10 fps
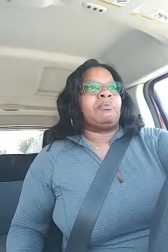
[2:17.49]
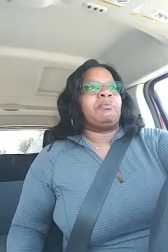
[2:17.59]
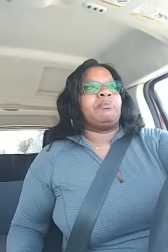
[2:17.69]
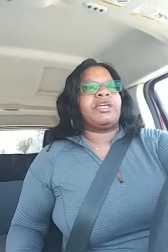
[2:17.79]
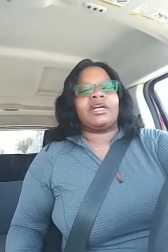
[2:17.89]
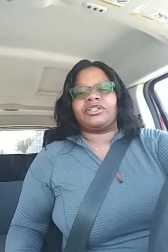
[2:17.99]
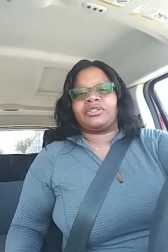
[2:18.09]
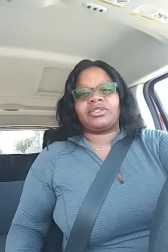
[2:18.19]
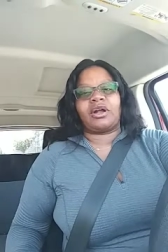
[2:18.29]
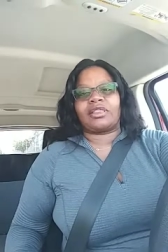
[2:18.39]
Because you
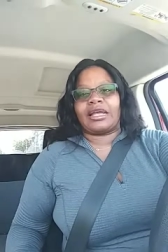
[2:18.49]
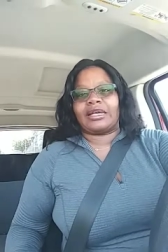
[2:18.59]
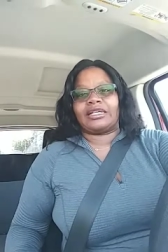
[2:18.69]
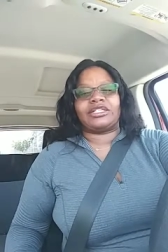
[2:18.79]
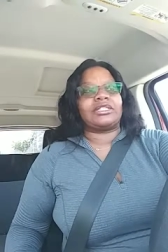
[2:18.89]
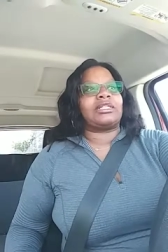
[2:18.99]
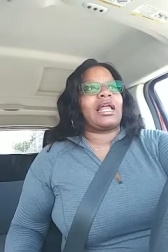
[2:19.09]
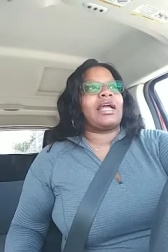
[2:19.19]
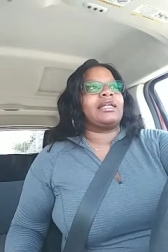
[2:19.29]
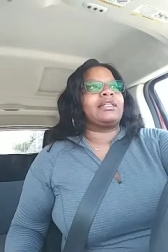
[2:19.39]
start thinking just
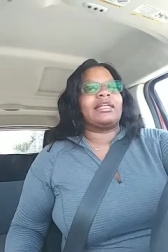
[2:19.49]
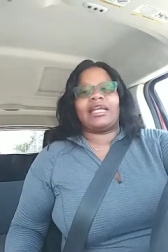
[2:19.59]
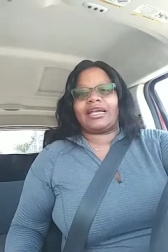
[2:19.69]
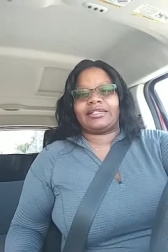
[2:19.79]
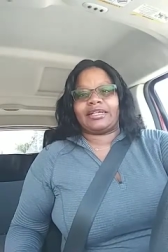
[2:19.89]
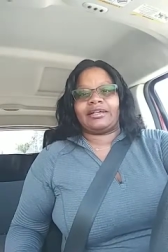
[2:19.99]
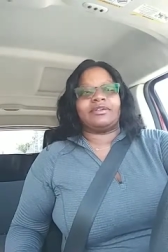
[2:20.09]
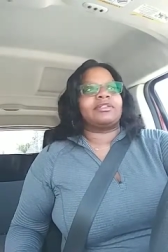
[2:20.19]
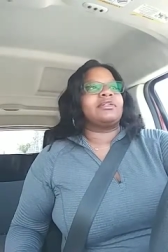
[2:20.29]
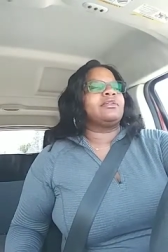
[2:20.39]
like the naysayers.